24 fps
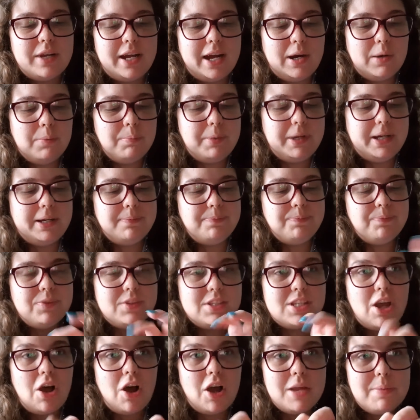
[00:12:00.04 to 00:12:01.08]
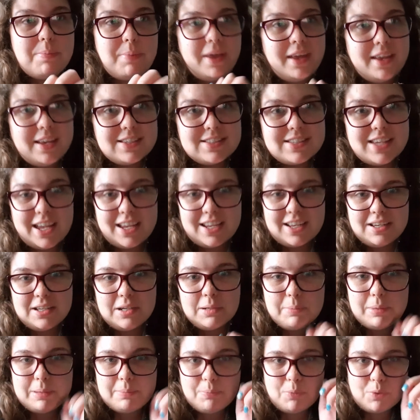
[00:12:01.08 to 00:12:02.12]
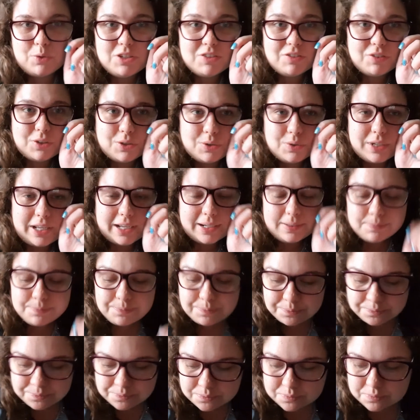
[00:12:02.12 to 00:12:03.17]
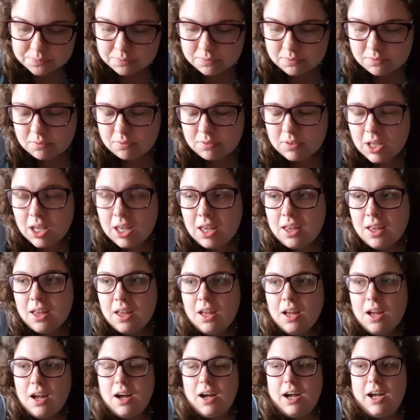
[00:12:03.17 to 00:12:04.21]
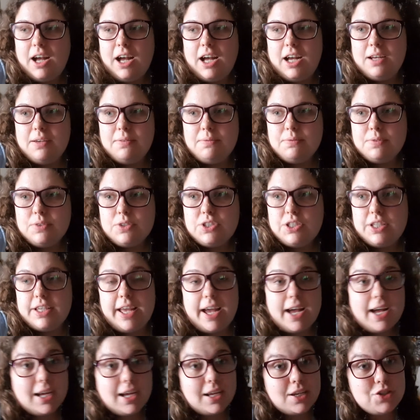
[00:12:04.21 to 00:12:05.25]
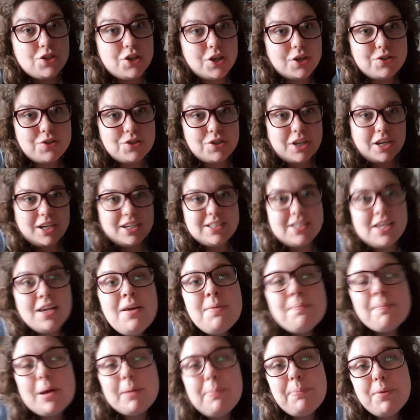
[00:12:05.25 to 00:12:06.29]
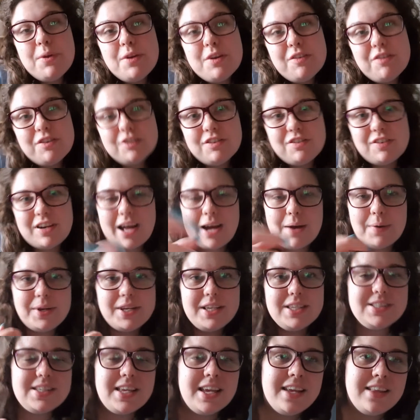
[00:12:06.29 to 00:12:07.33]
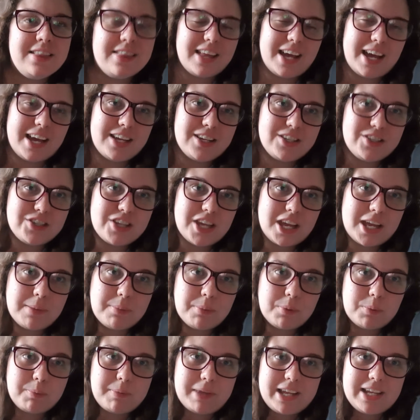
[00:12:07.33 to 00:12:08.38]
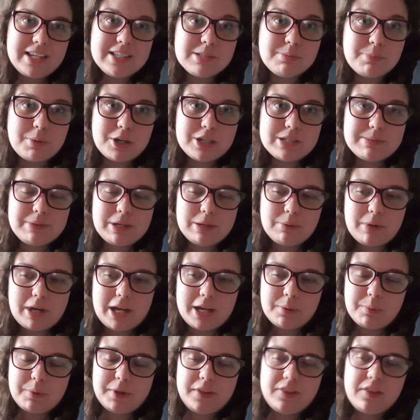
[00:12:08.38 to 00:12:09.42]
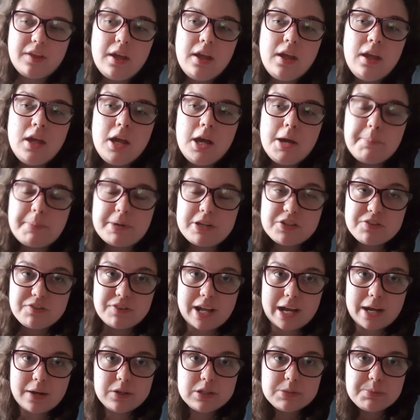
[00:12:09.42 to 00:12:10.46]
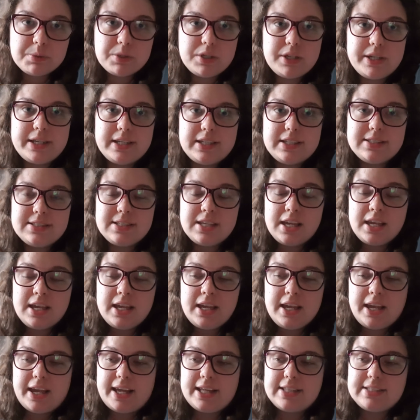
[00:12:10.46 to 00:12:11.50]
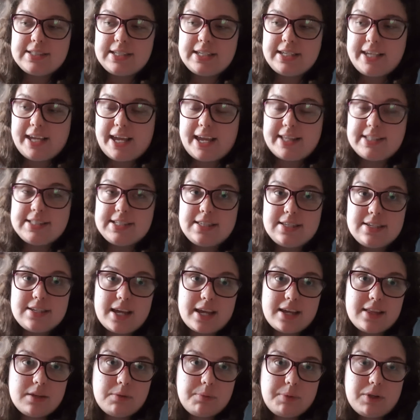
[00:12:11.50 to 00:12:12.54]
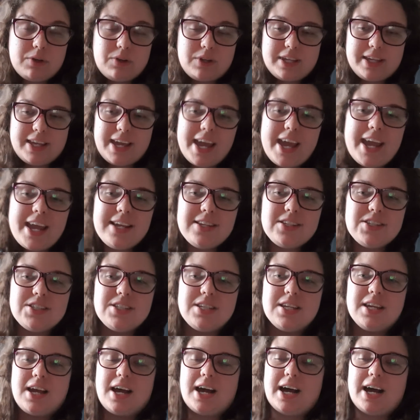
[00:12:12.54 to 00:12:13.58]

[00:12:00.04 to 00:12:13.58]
out, but typing is getting a little bit more difficult now. So yeah, I showed you guys my beautiful flowers that Shay bought me. He surprised me at work with a bunch of flowers because it's a year to the day that we got engaged,